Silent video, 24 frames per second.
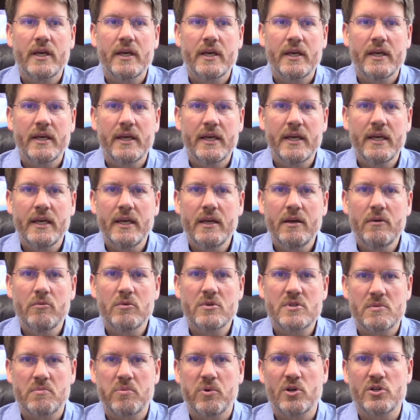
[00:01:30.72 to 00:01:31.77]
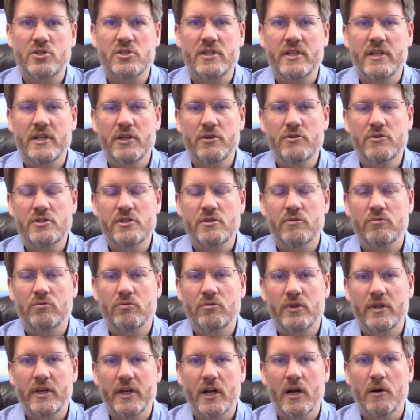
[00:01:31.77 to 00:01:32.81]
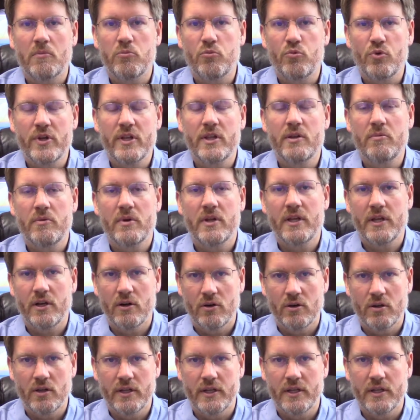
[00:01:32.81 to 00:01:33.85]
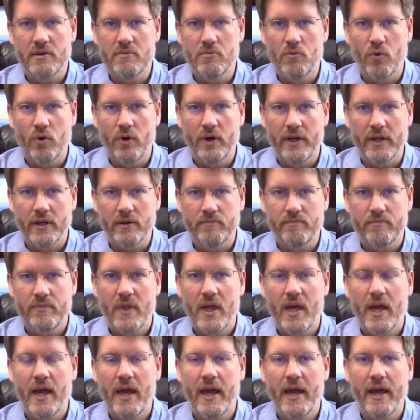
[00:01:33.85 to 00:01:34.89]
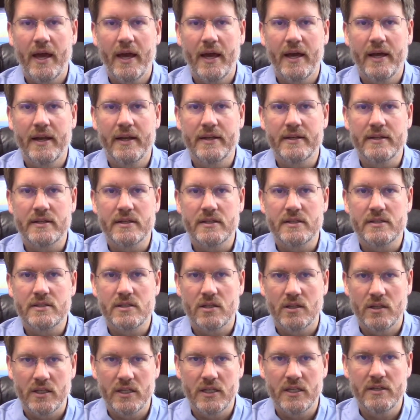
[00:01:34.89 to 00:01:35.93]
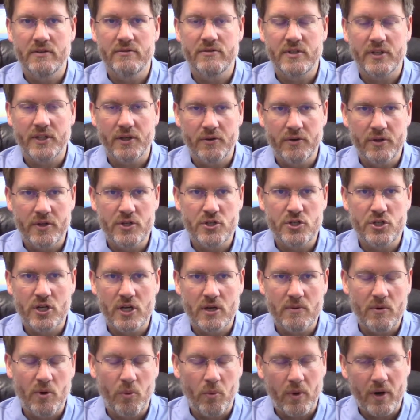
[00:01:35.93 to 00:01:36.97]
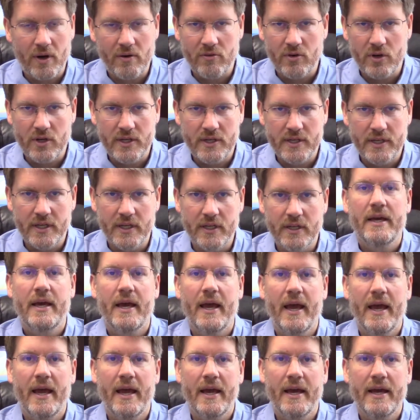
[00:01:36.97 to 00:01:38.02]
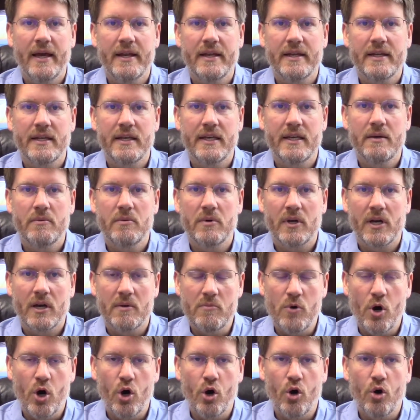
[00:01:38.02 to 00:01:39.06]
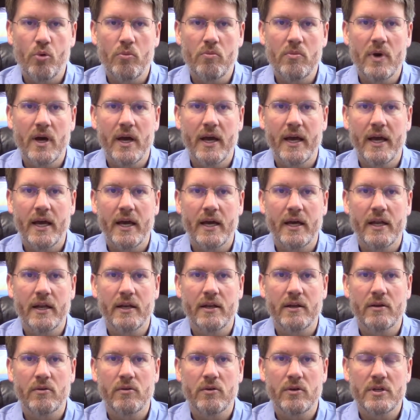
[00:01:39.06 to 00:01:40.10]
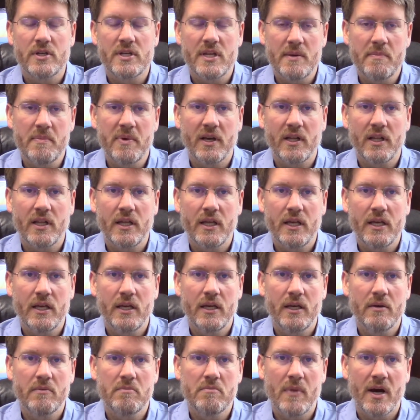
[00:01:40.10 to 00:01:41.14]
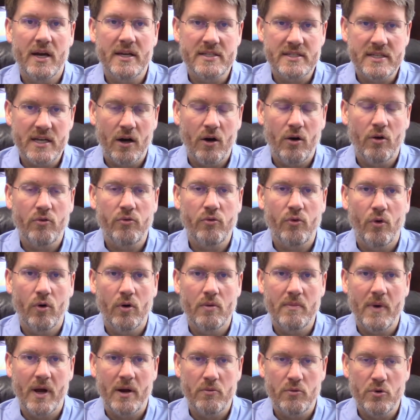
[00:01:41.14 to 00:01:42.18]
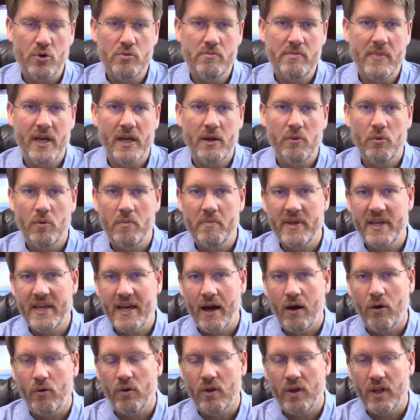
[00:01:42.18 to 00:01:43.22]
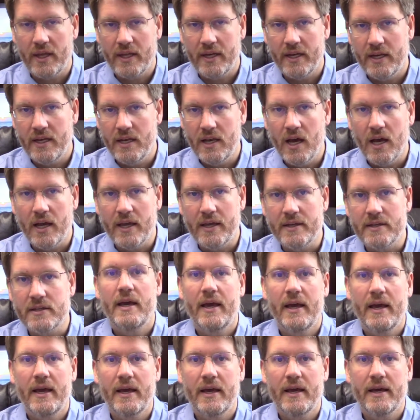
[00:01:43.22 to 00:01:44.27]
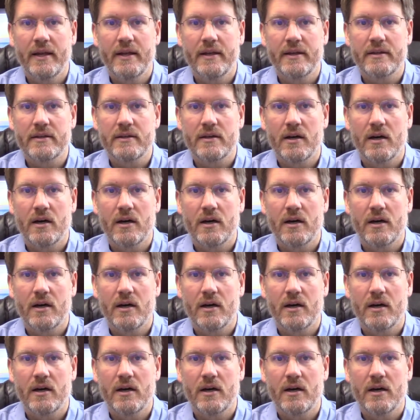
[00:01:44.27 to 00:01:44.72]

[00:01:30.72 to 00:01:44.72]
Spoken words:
he was a person that used to get up really, really early in the morning and to leave to go to the gym or whatever he did. And he would come home, and typically myself or my roommate would be out late at night, and